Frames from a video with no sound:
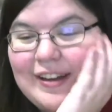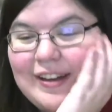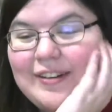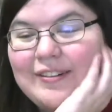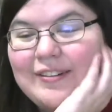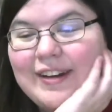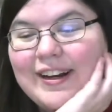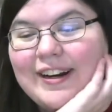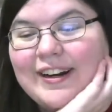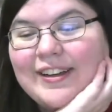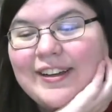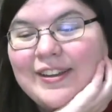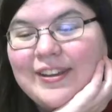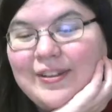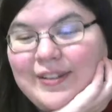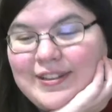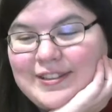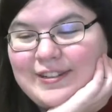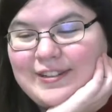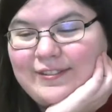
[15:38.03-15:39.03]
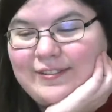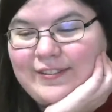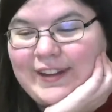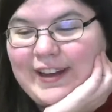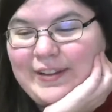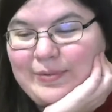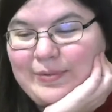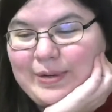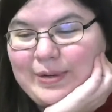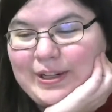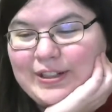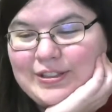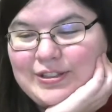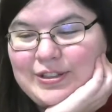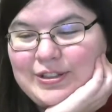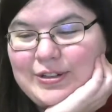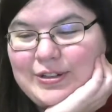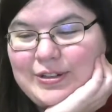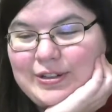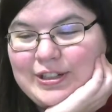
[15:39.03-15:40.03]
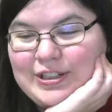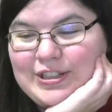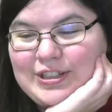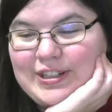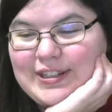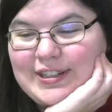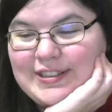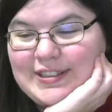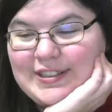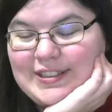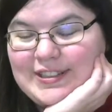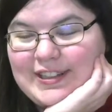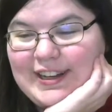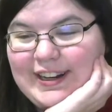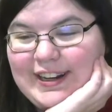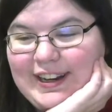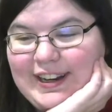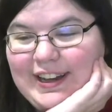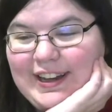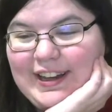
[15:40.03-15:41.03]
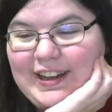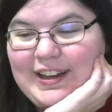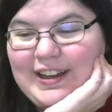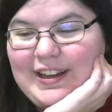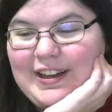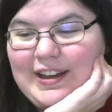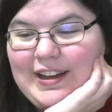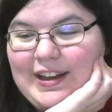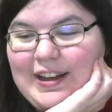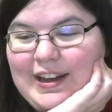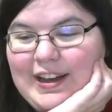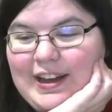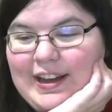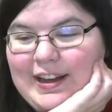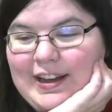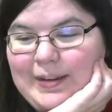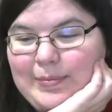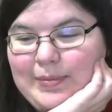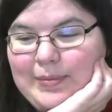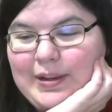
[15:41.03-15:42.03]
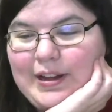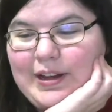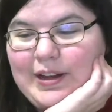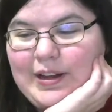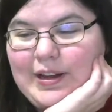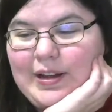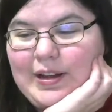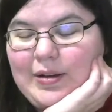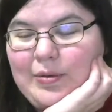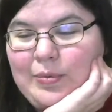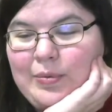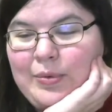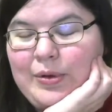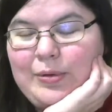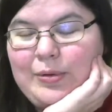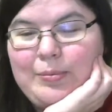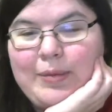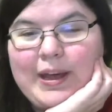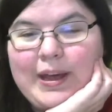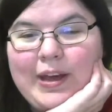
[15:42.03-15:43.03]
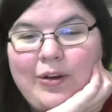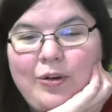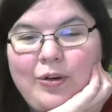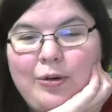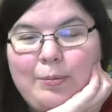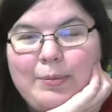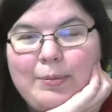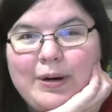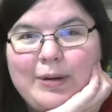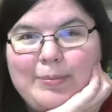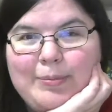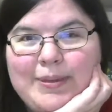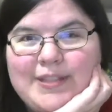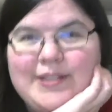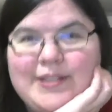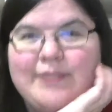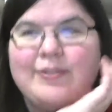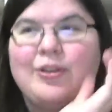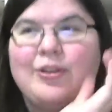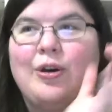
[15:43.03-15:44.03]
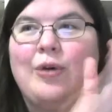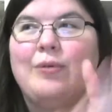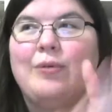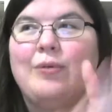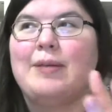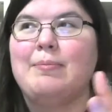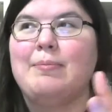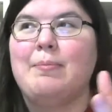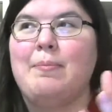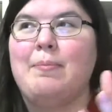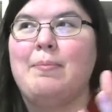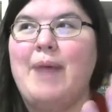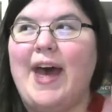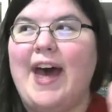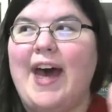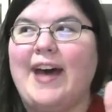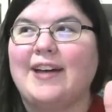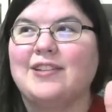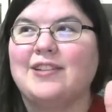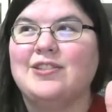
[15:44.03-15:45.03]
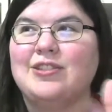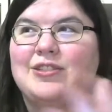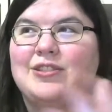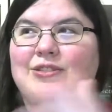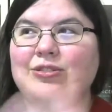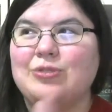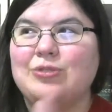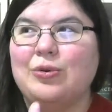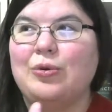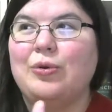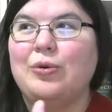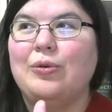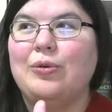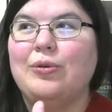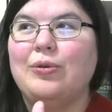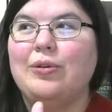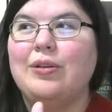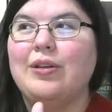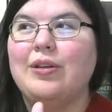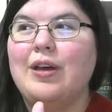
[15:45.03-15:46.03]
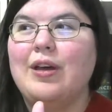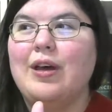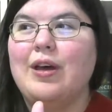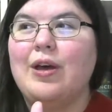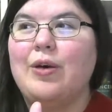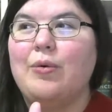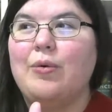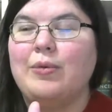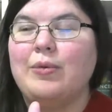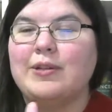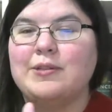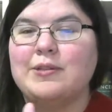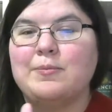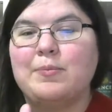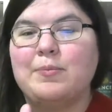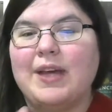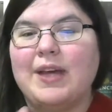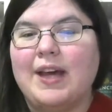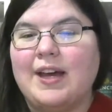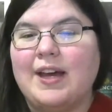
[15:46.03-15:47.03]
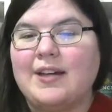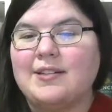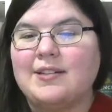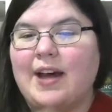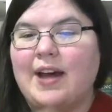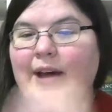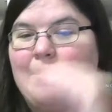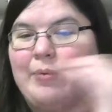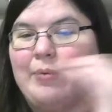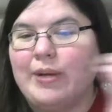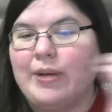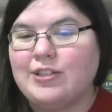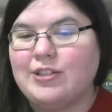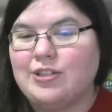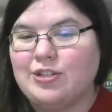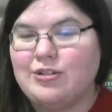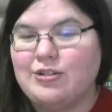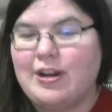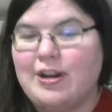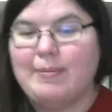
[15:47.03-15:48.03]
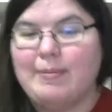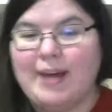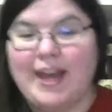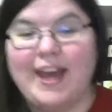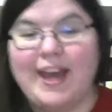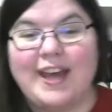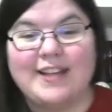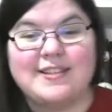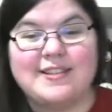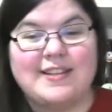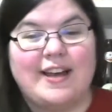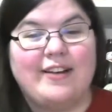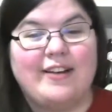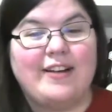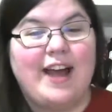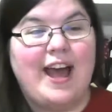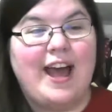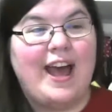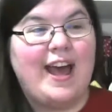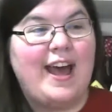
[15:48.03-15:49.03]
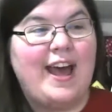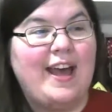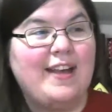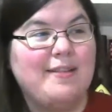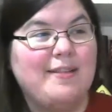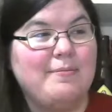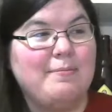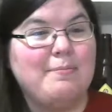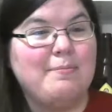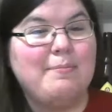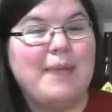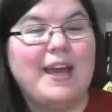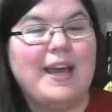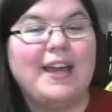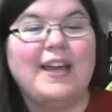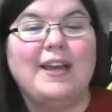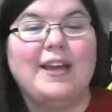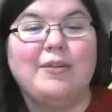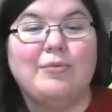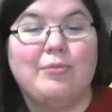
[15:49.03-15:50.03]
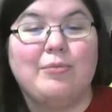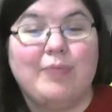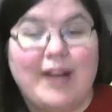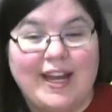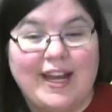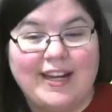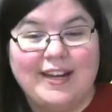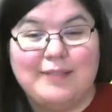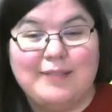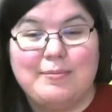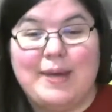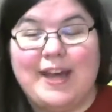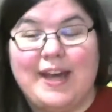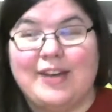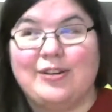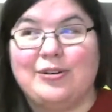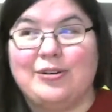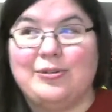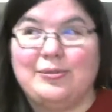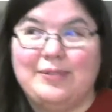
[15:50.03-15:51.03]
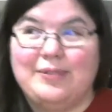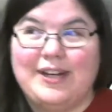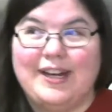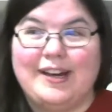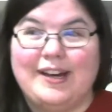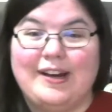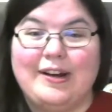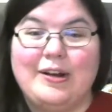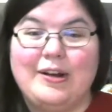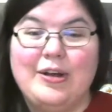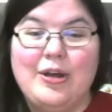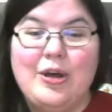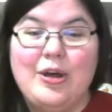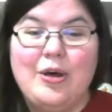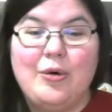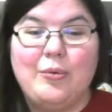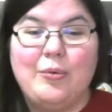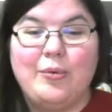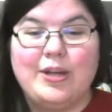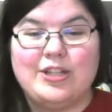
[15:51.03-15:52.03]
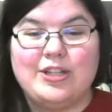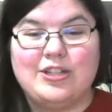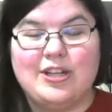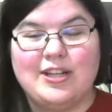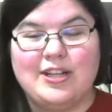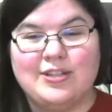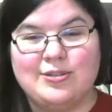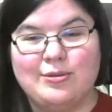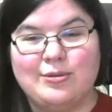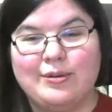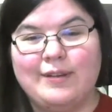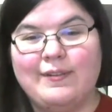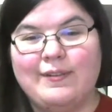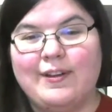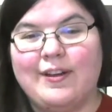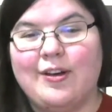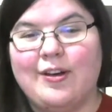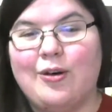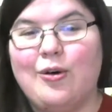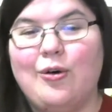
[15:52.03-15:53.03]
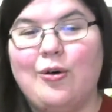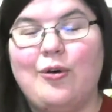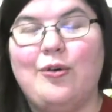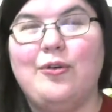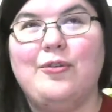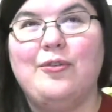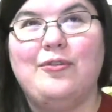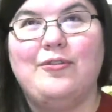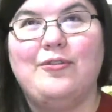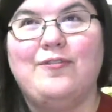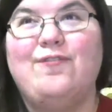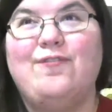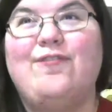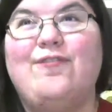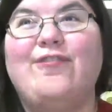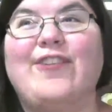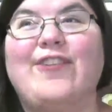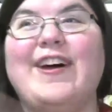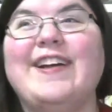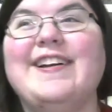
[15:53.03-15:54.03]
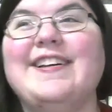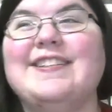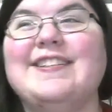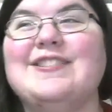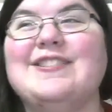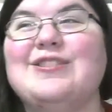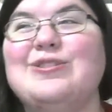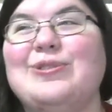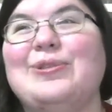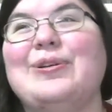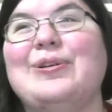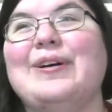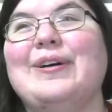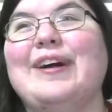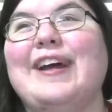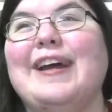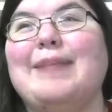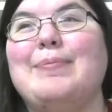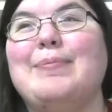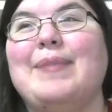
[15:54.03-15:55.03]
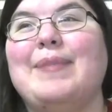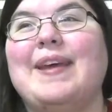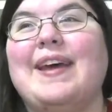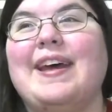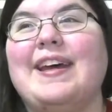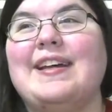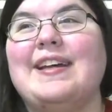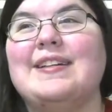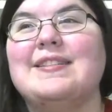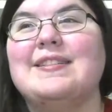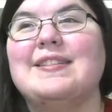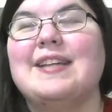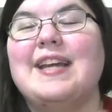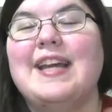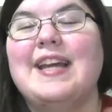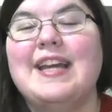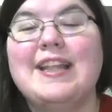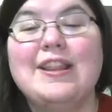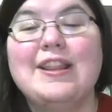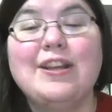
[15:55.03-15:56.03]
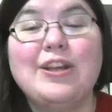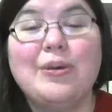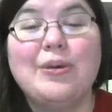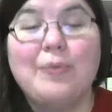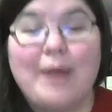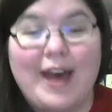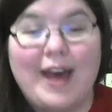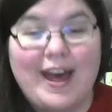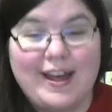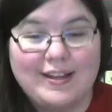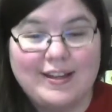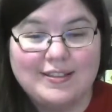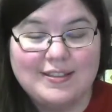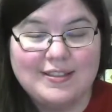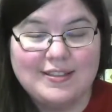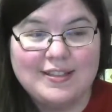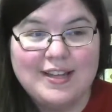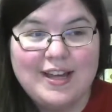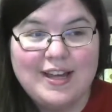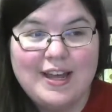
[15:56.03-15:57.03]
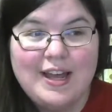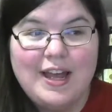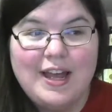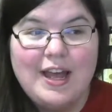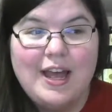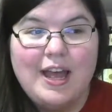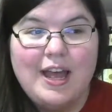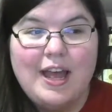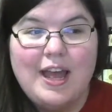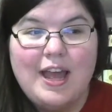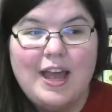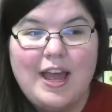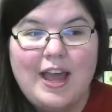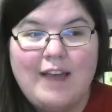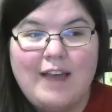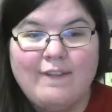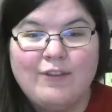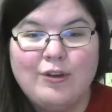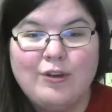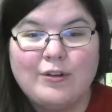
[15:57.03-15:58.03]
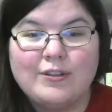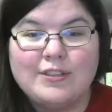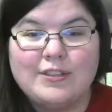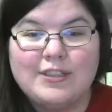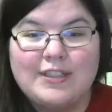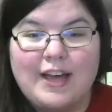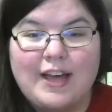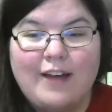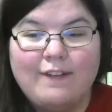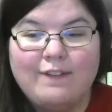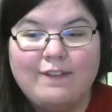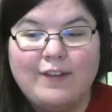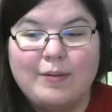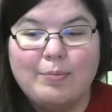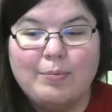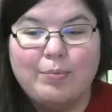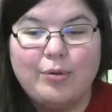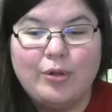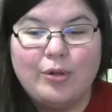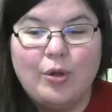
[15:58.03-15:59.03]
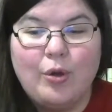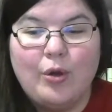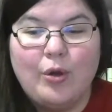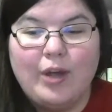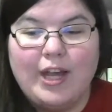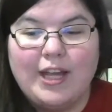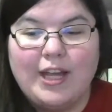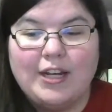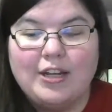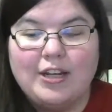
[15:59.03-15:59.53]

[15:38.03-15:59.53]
Right? Are you going to find work soon or just study? Well, my whole purpose of going back to school was because I wanted to try my hands out at making writing my career, which is sort of a whole funny story because in the US, if you're self-employed,